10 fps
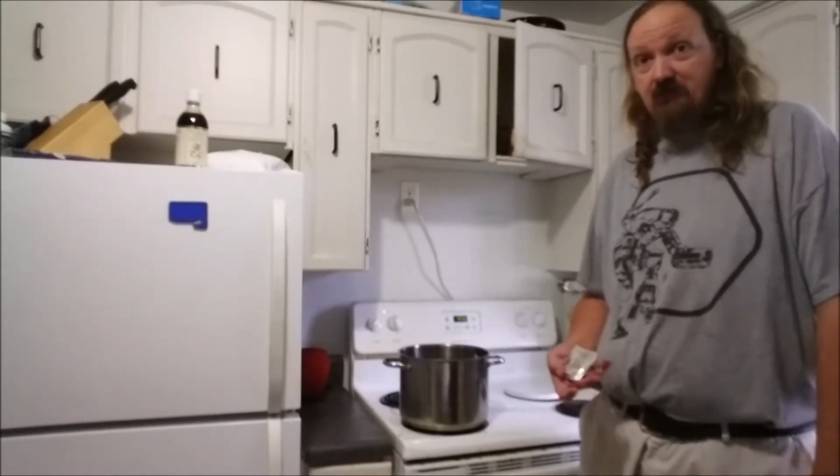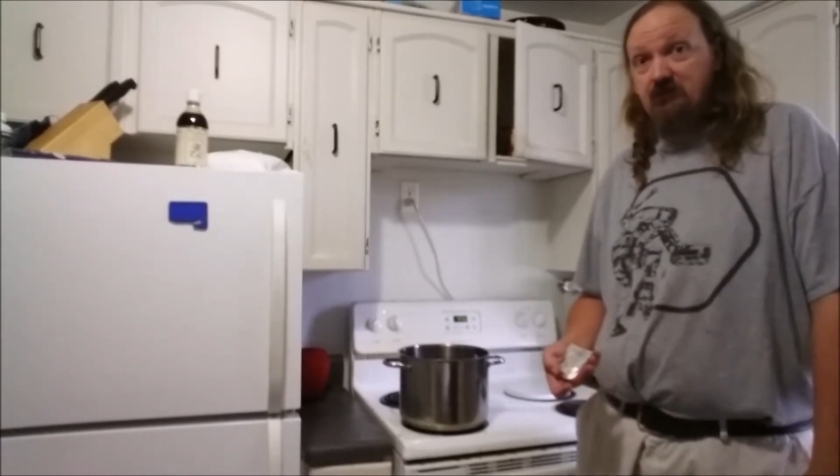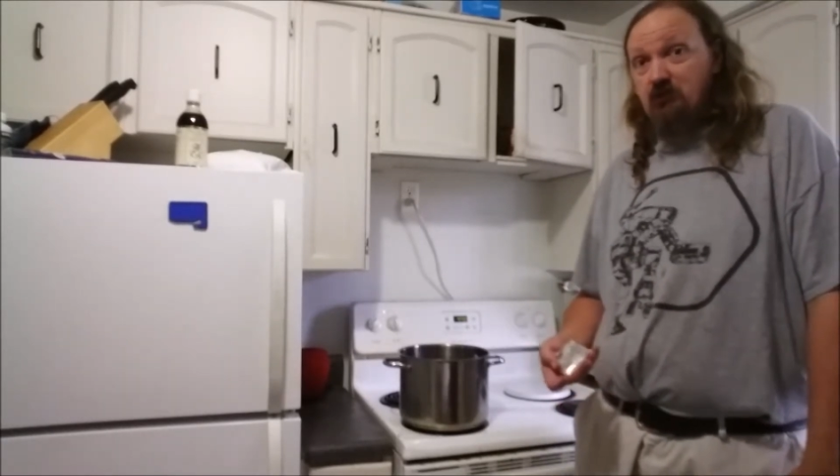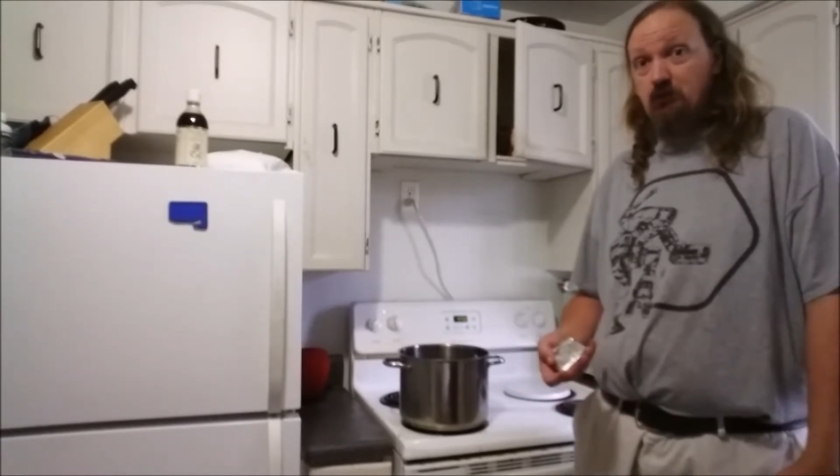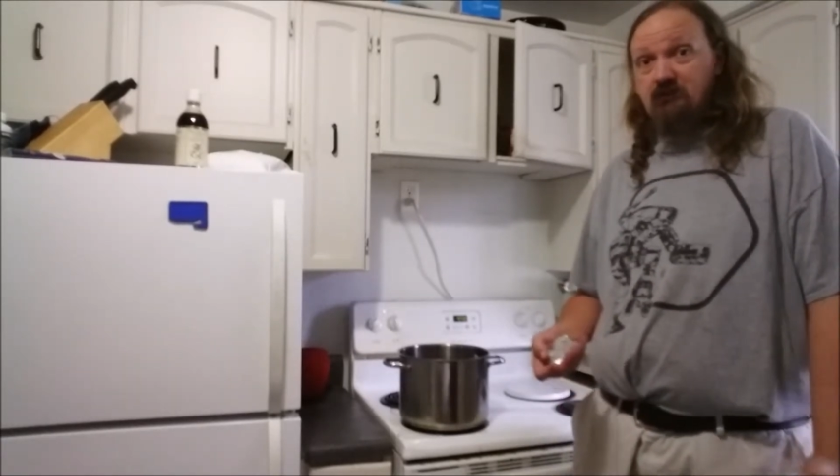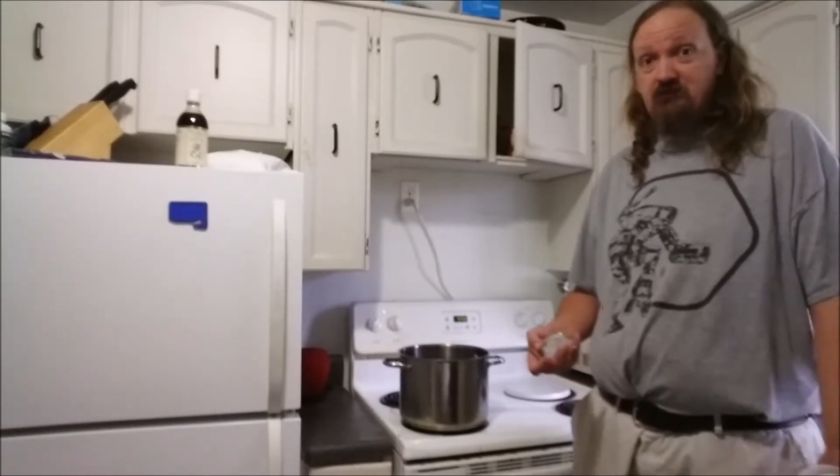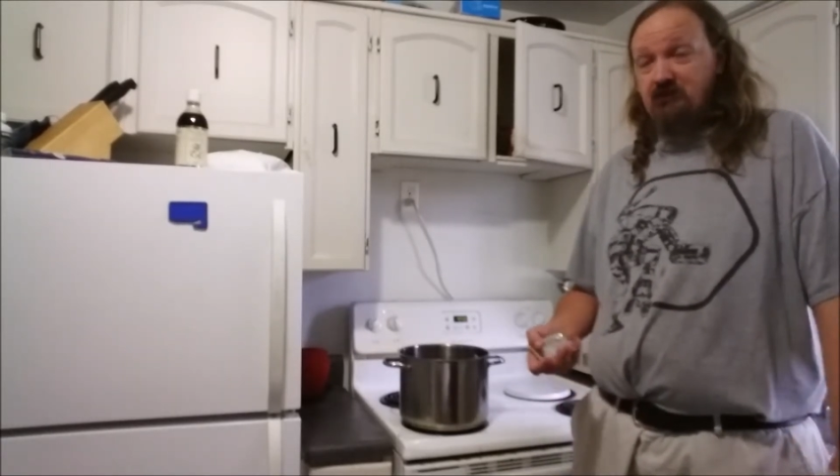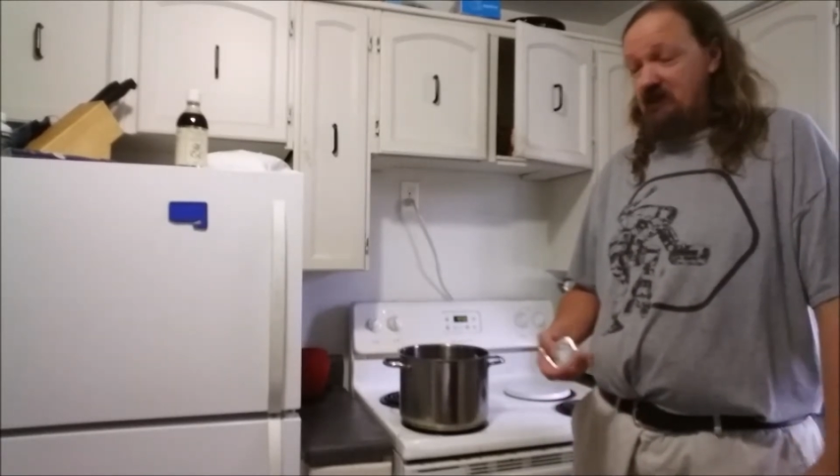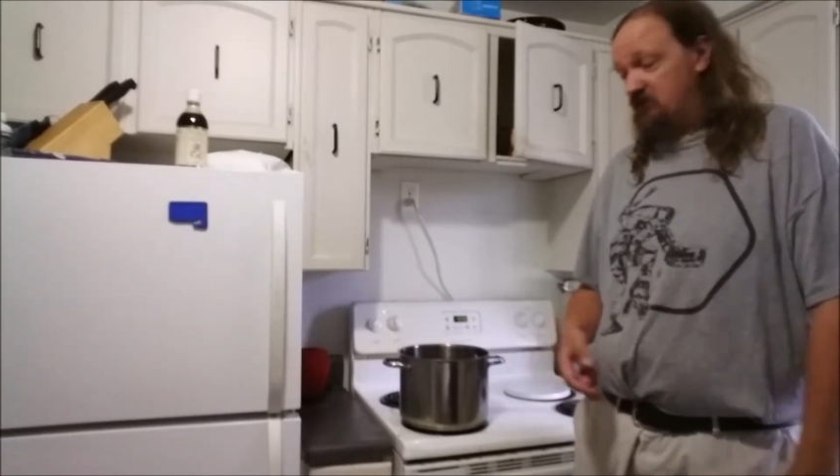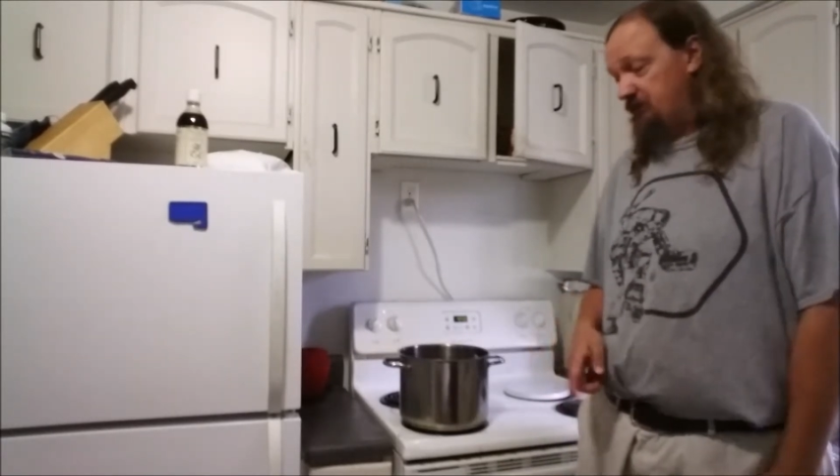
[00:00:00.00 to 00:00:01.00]
If you don't, it's
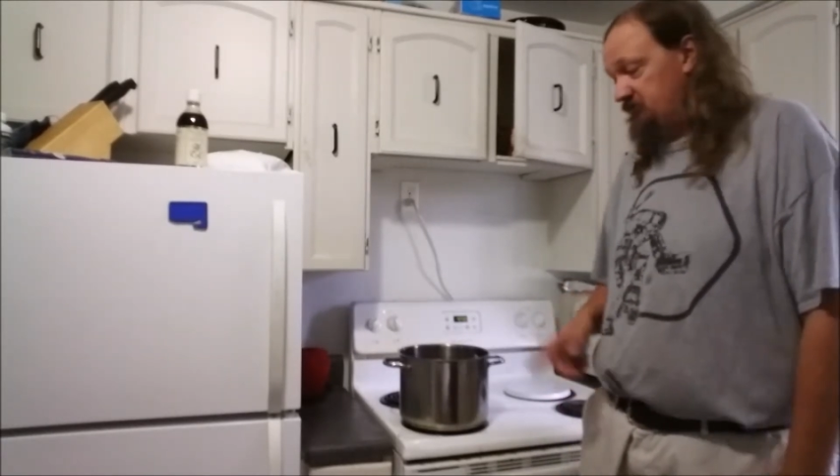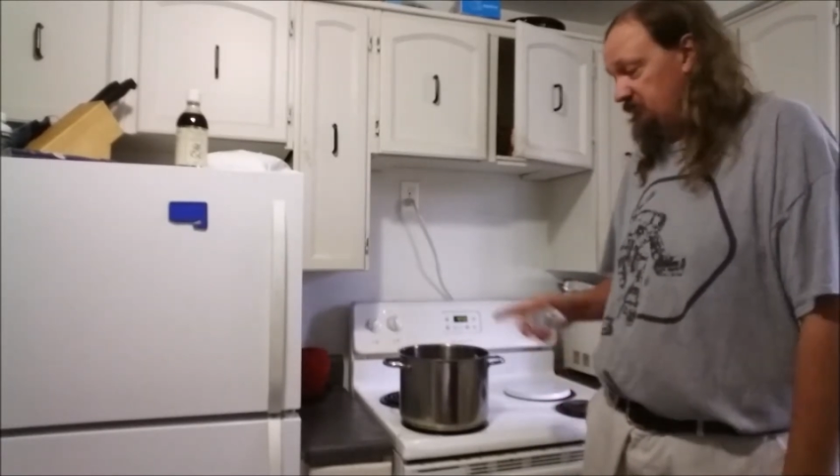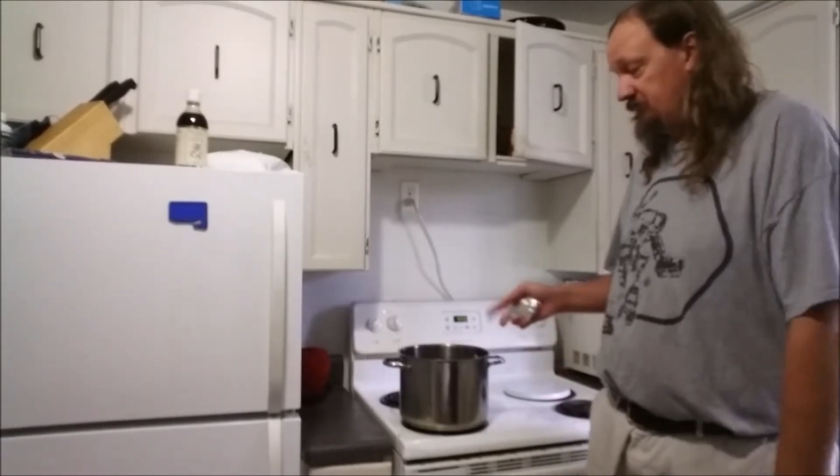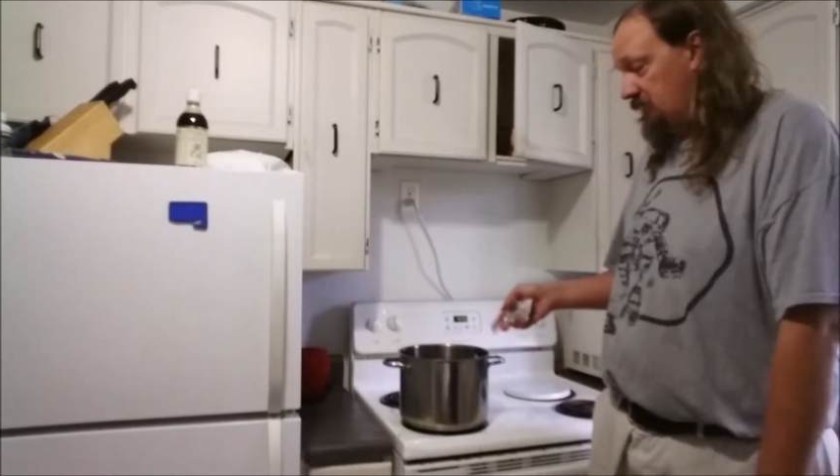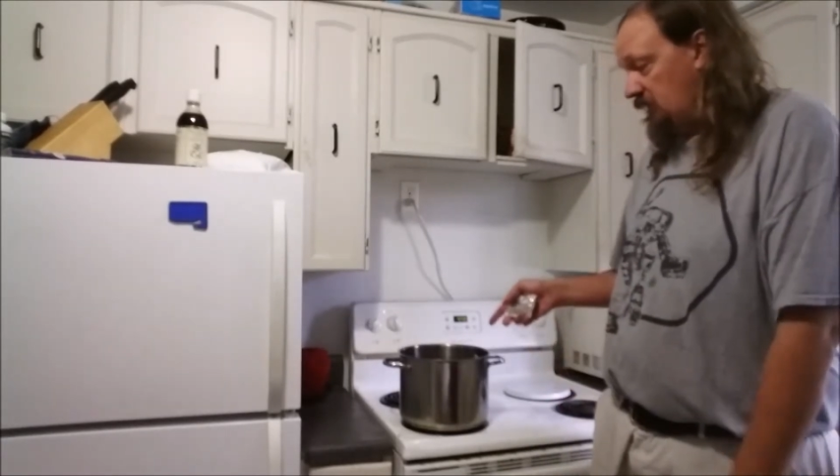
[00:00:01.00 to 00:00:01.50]
not that expensive.